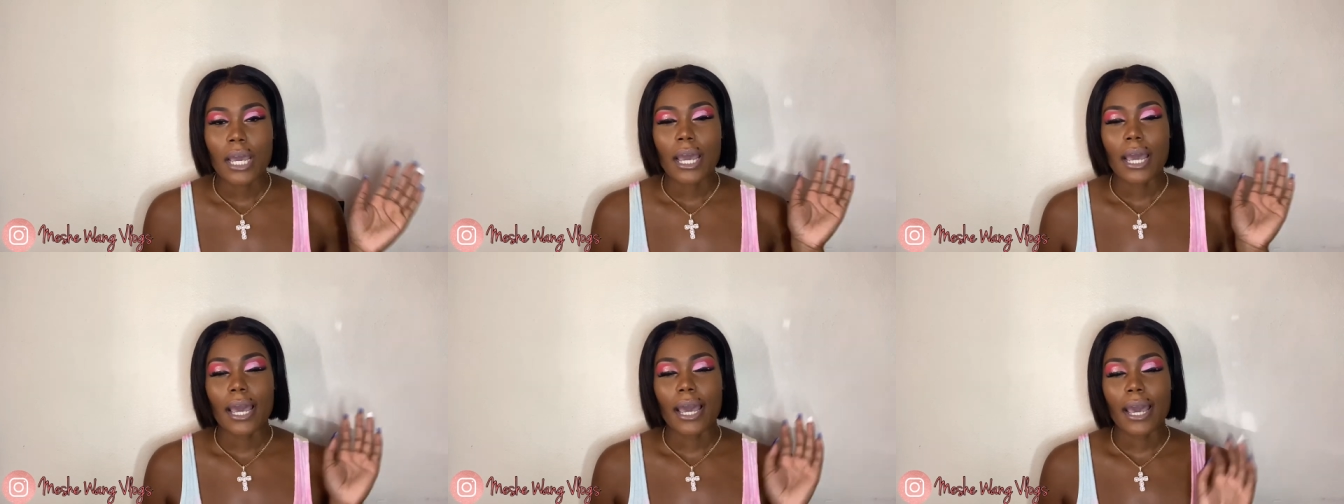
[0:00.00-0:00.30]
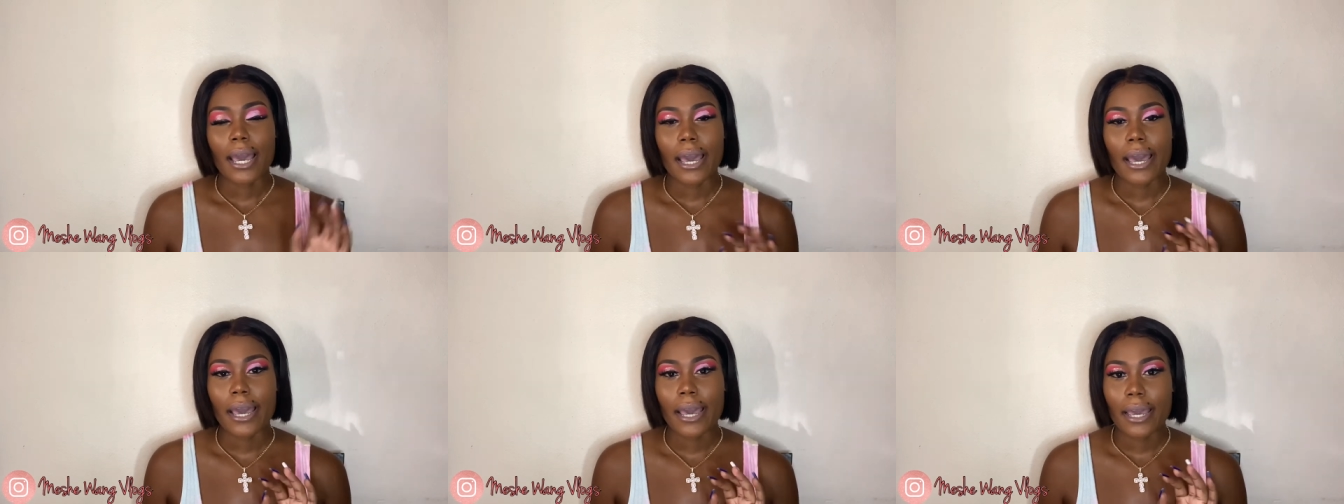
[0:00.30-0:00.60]

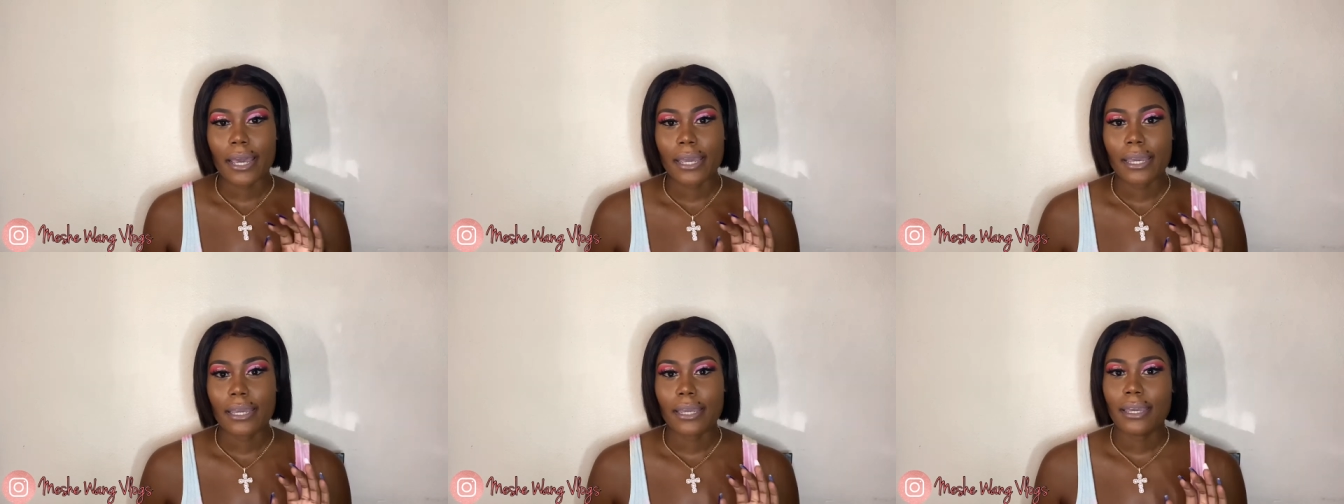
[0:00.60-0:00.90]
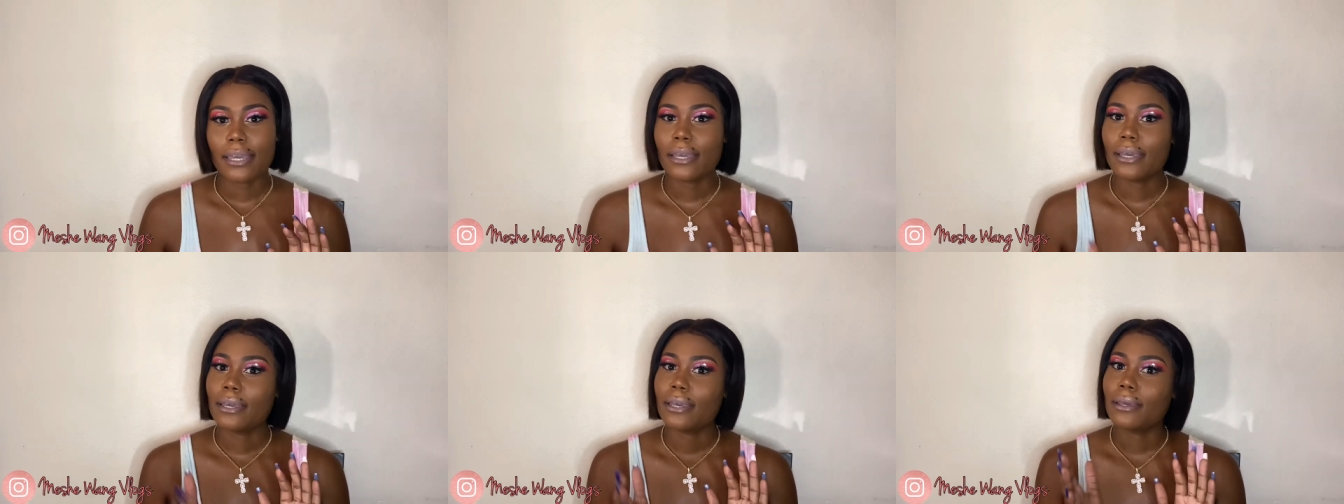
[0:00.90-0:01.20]
I
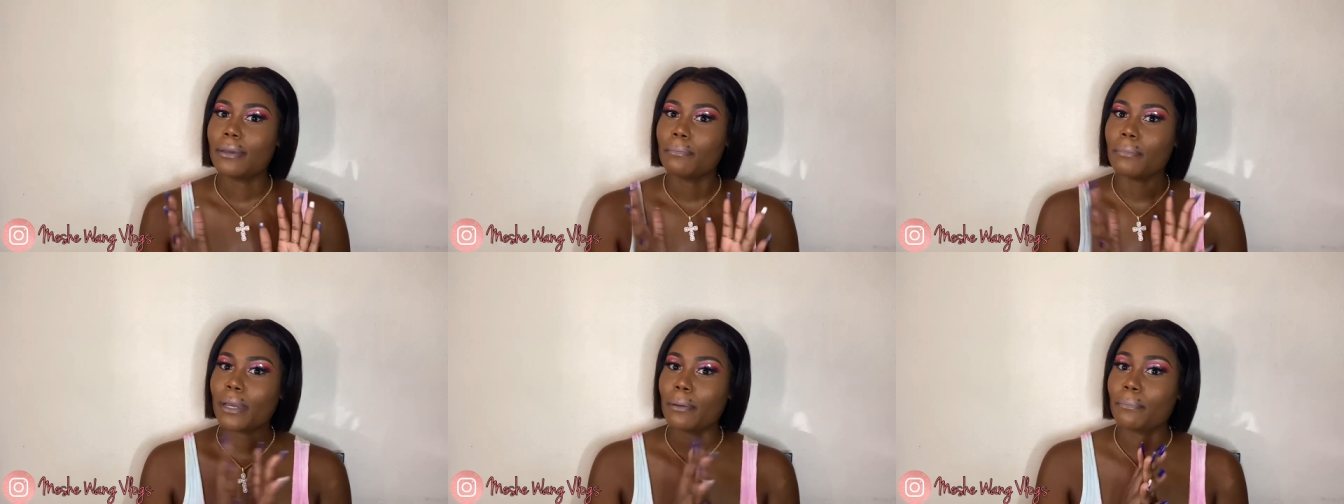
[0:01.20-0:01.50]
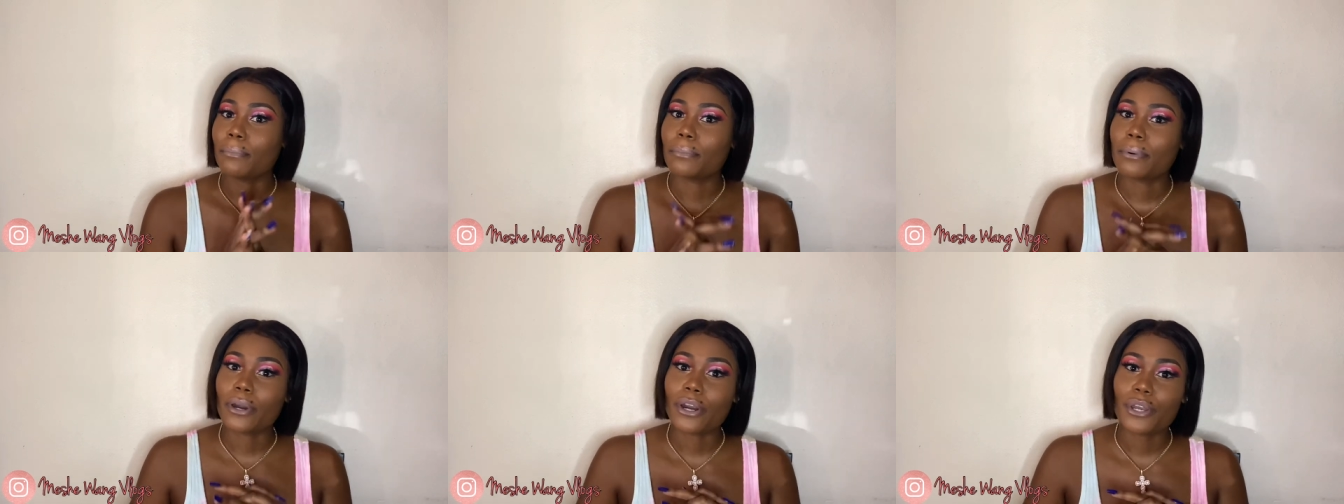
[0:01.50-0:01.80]
my
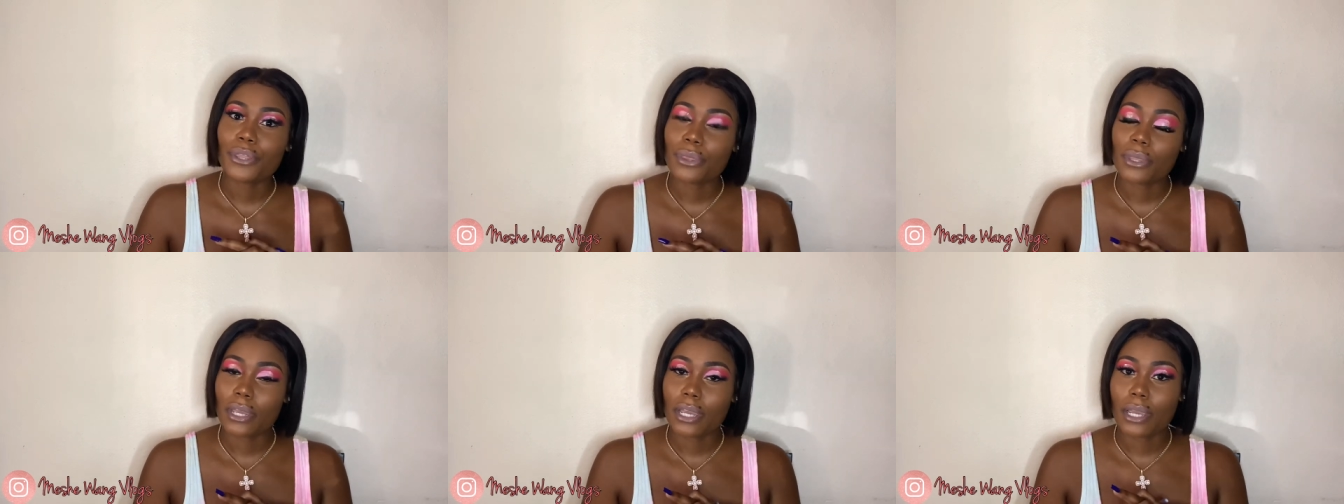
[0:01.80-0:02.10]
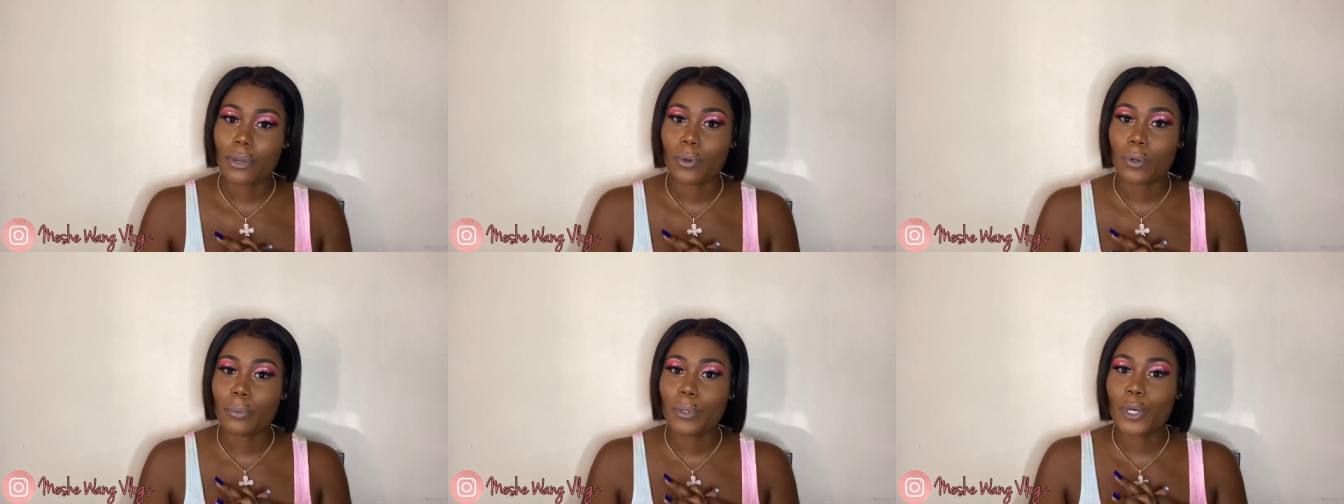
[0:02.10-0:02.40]
birthday
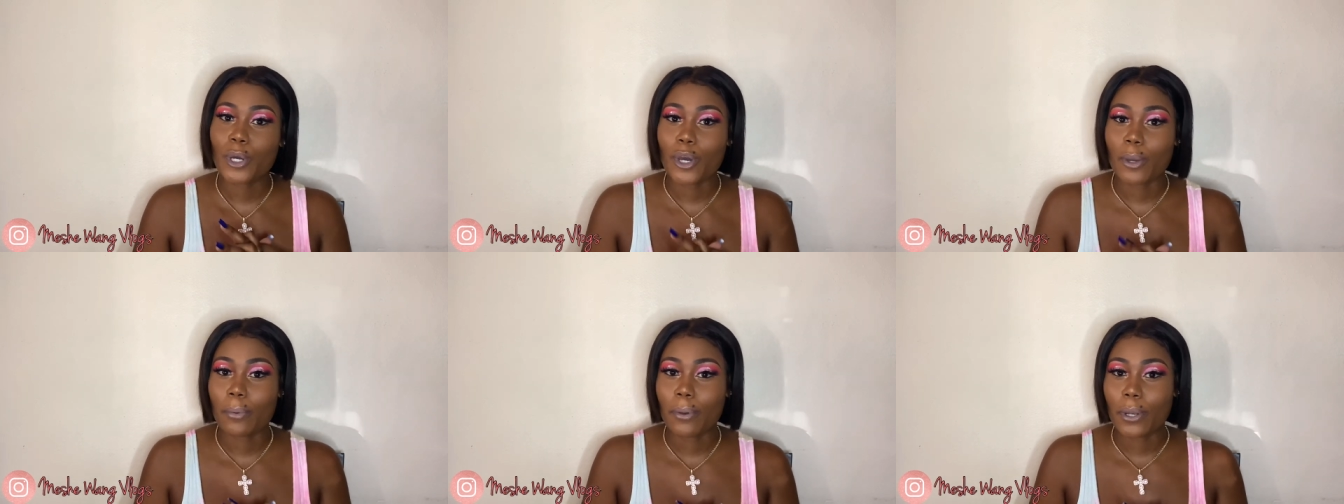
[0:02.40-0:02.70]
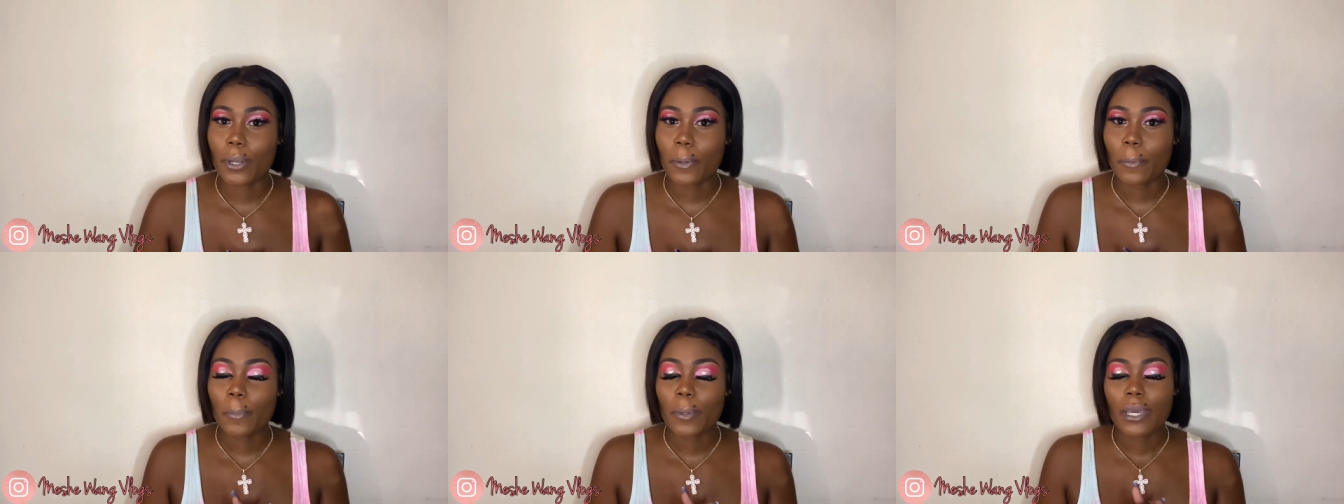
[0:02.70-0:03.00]
will be coming up